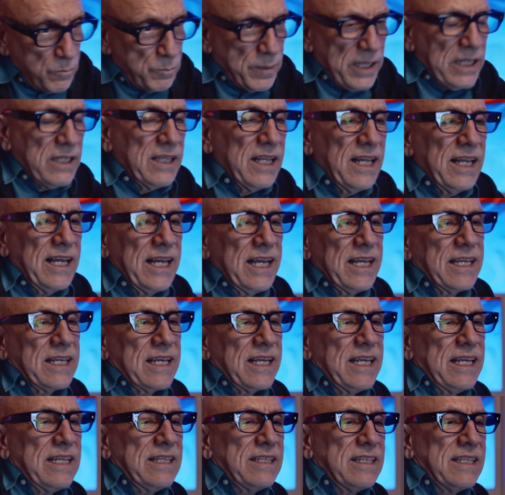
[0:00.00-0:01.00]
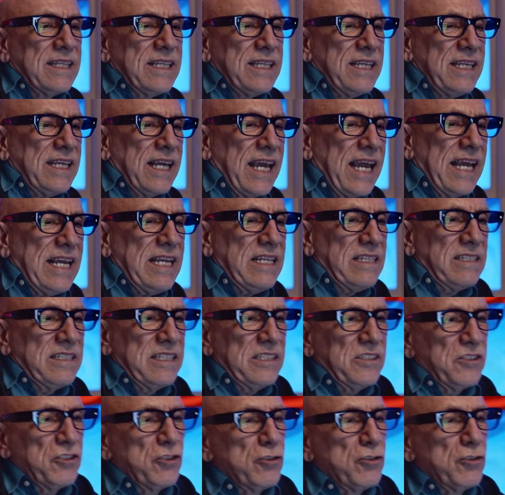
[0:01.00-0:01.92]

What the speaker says: bit like in the 80s,